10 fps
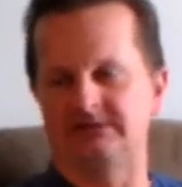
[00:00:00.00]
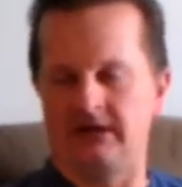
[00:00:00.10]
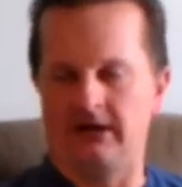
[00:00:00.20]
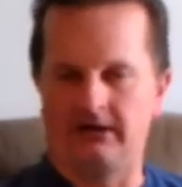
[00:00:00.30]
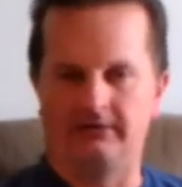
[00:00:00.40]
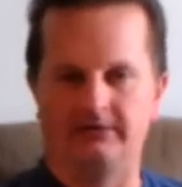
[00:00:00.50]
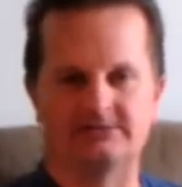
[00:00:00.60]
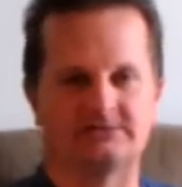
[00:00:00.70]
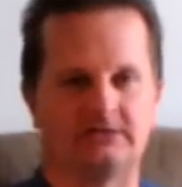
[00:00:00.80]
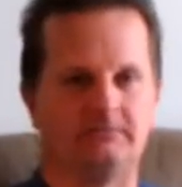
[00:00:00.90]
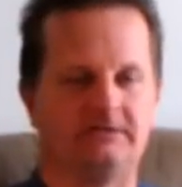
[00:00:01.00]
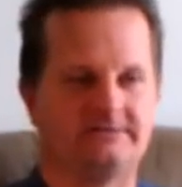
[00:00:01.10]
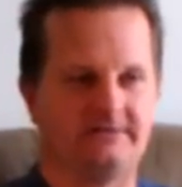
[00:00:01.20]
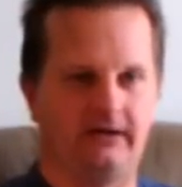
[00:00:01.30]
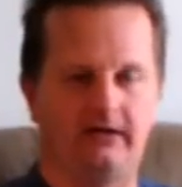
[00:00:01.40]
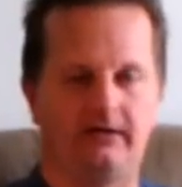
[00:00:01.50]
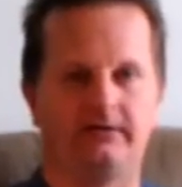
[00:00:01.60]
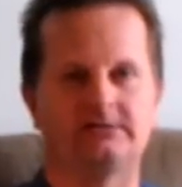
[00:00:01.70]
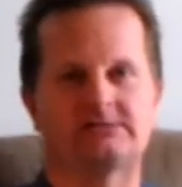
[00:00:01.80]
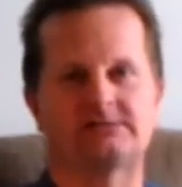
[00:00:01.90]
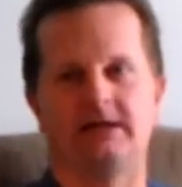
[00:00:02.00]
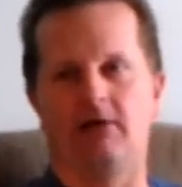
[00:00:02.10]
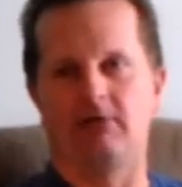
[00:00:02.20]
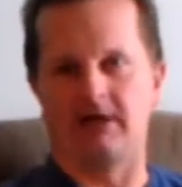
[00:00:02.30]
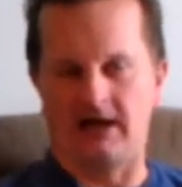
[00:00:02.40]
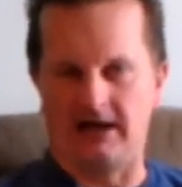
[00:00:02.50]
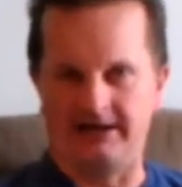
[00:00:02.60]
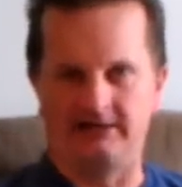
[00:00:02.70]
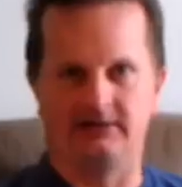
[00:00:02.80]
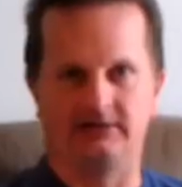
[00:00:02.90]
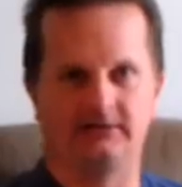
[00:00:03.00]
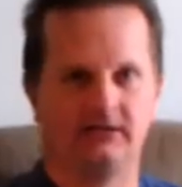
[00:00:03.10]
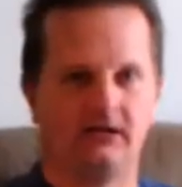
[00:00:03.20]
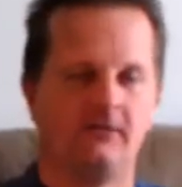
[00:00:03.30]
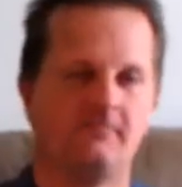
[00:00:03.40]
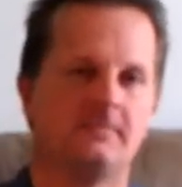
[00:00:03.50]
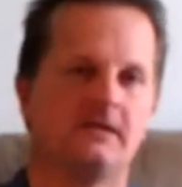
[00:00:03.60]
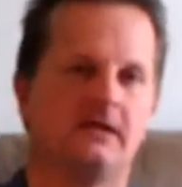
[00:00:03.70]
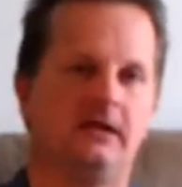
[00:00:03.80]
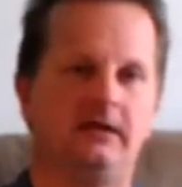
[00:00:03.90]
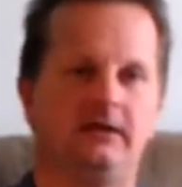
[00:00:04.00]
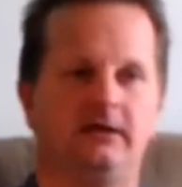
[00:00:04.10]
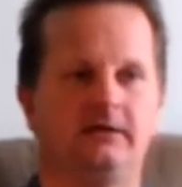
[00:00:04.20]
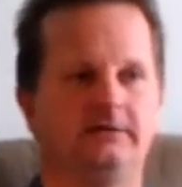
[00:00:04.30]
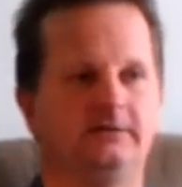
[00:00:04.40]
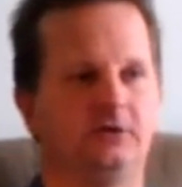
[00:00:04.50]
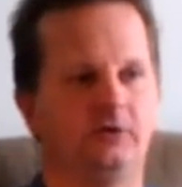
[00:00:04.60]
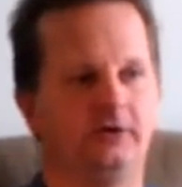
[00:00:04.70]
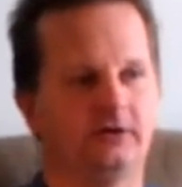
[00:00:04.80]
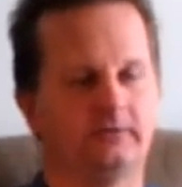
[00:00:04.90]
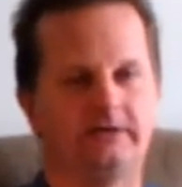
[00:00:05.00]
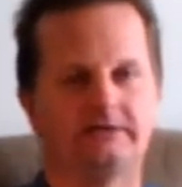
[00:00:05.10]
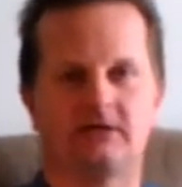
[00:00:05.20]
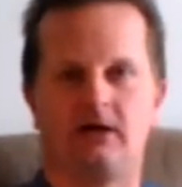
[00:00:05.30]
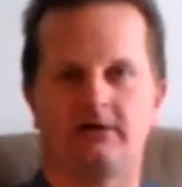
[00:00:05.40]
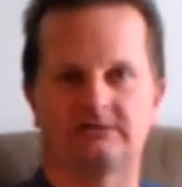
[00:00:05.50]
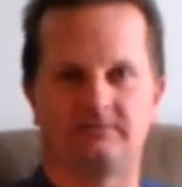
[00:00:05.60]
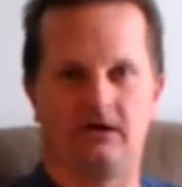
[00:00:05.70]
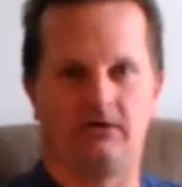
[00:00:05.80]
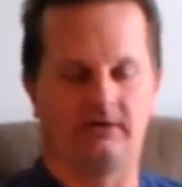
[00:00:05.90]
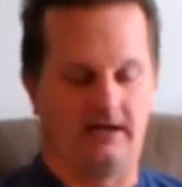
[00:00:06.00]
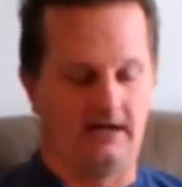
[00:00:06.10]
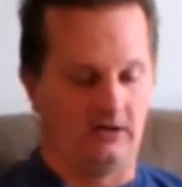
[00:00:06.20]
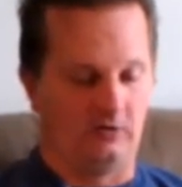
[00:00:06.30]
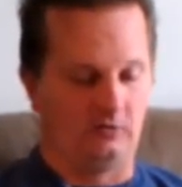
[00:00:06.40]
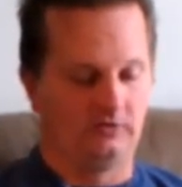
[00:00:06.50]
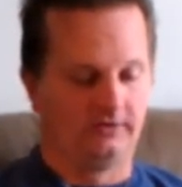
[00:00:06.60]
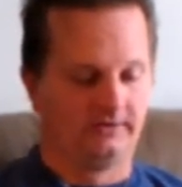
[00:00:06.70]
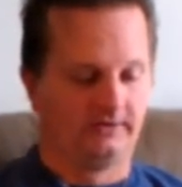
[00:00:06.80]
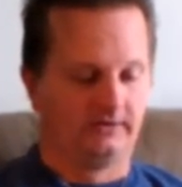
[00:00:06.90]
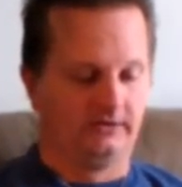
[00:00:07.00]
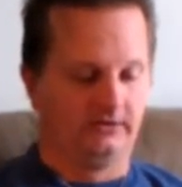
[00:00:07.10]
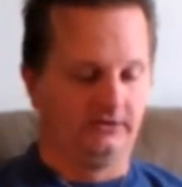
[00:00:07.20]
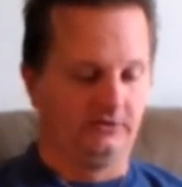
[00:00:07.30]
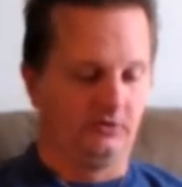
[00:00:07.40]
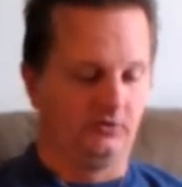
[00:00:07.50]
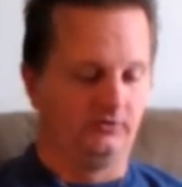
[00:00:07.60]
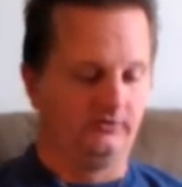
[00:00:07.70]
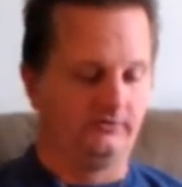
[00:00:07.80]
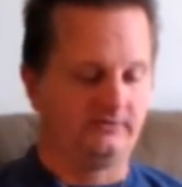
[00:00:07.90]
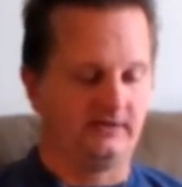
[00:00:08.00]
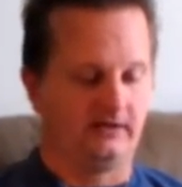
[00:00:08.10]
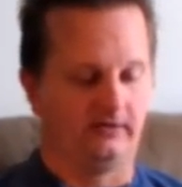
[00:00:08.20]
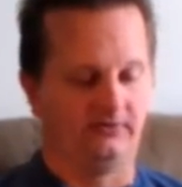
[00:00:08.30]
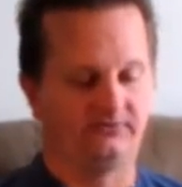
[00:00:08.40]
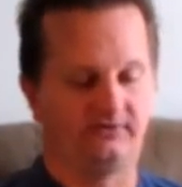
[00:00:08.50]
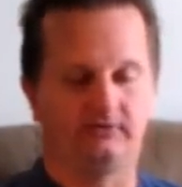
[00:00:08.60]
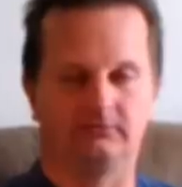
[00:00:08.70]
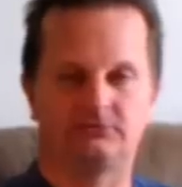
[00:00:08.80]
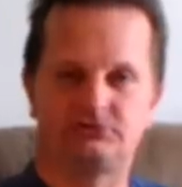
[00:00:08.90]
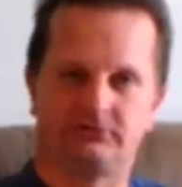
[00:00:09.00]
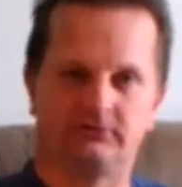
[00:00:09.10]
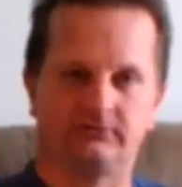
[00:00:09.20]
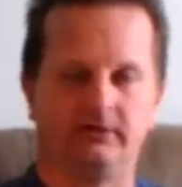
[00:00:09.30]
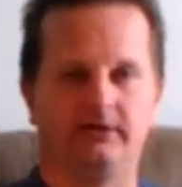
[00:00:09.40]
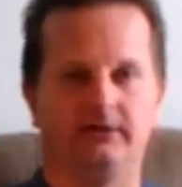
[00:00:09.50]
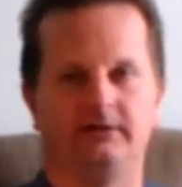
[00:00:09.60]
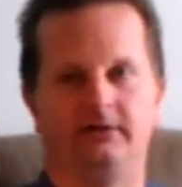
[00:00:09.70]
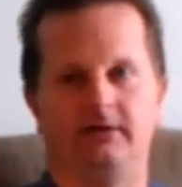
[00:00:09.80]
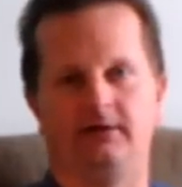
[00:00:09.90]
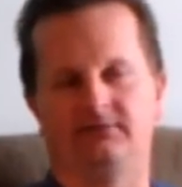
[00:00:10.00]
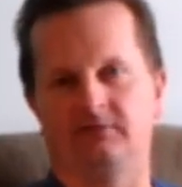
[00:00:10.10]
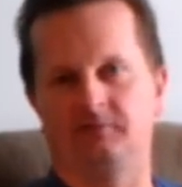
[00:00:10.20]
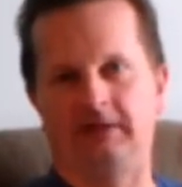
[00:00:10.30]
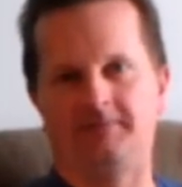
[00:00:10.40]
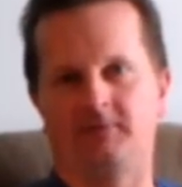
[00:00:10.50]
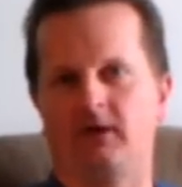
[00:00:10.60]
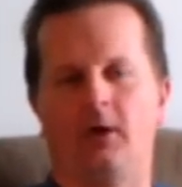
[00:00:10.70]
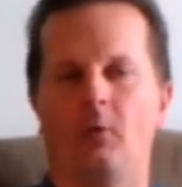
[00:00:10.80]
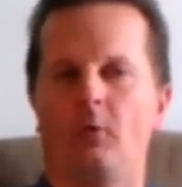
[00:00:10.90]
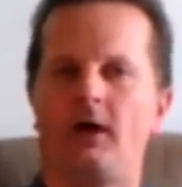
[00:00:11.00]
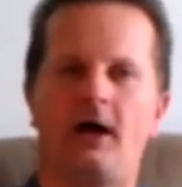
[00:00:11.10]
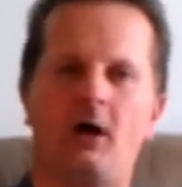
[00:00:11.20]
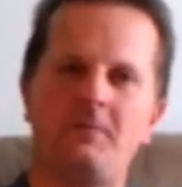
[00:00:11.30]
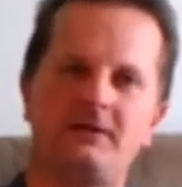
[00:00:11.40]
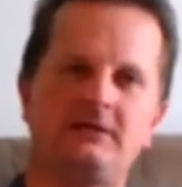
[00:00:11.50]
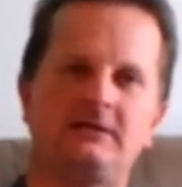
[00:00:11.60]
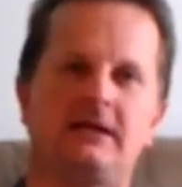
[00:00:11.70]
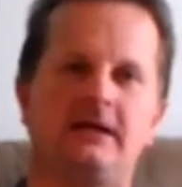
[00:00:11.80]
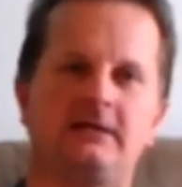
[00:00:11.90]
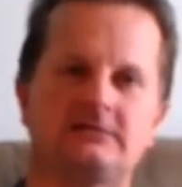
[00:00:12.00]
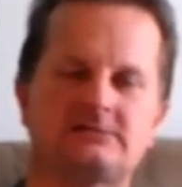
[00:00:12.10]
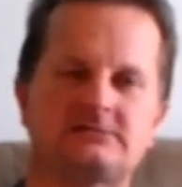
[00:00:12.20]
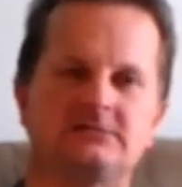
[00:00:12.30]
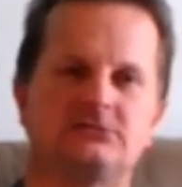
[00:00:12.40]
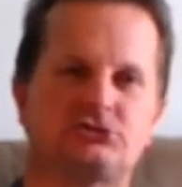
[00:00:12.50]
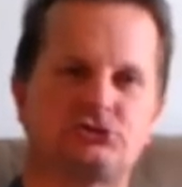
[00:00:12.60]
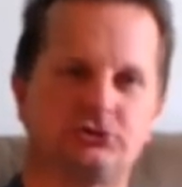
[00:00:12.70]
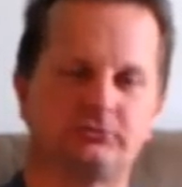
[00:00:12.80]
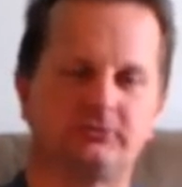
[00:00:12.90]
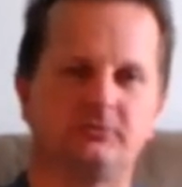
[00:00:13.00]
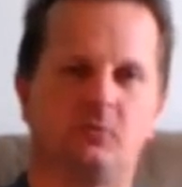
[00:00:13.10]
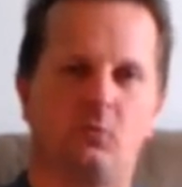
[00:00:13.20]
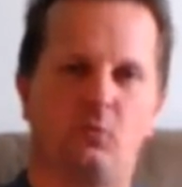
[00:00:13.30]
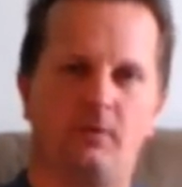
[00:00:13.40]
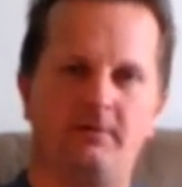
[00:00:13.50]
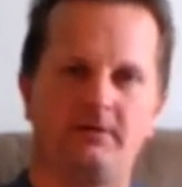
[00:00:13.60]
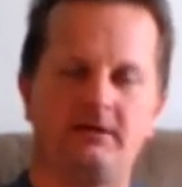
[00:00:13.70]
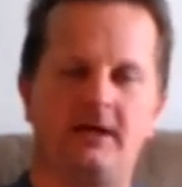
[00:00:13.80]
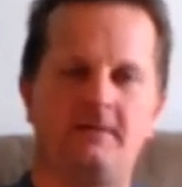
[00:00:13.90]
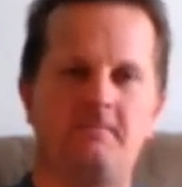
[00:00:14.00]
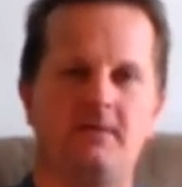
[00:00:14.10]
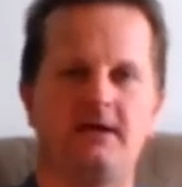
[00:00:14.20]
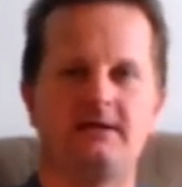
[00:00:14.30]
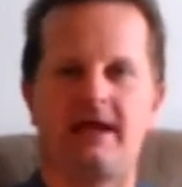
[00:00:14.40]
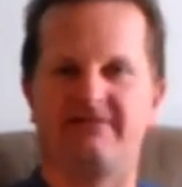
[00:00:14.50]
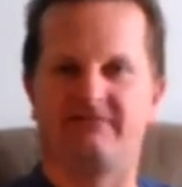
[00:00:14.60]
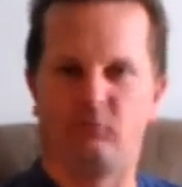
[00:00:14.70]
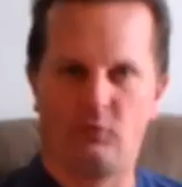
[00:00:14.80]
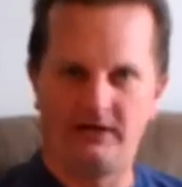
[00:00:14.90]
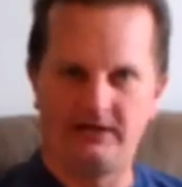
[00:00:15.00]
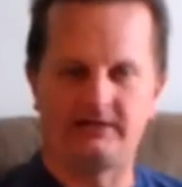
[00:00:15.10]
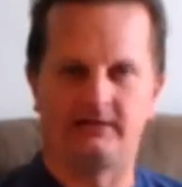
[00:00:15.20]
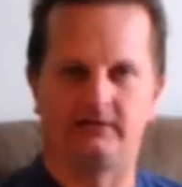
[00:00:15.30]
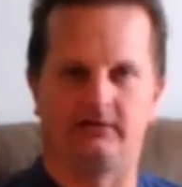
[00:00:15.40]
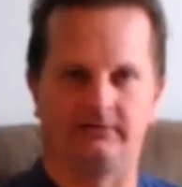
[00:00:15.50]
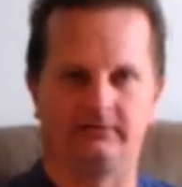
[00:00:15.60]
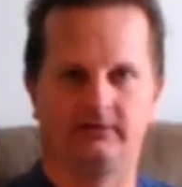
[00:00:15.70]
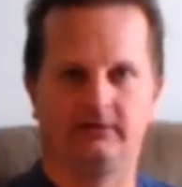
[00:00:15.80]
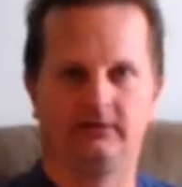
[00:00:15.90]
terrorism and terrorists and Al-Qaeda. And, Hillary talks about how, terrorists kill children and innocent people. Well, how many innocent children, women, and men have we killed